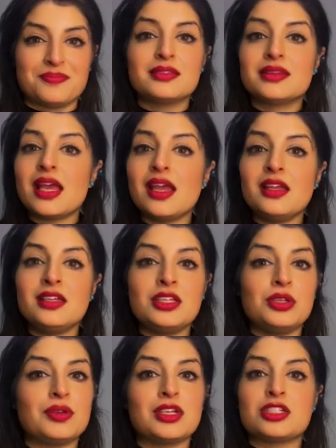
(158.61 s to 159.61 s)
Then
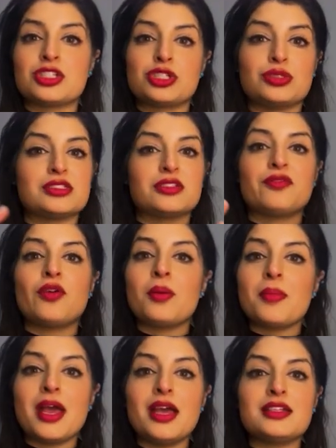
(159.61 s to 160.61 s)
you can choose a
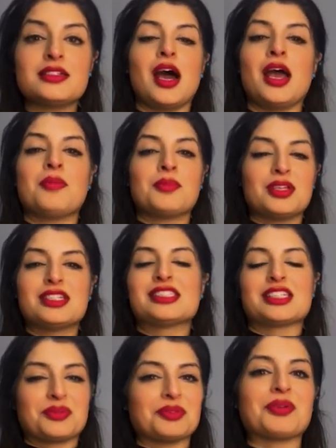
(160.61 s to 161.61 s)
format. I'm going to
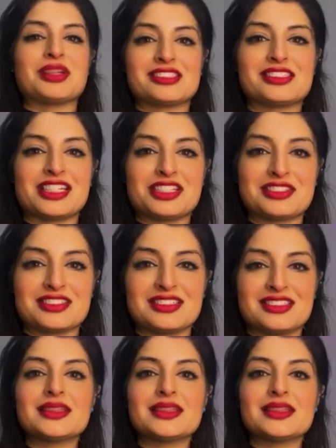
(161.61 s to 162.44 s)
stick with presentation.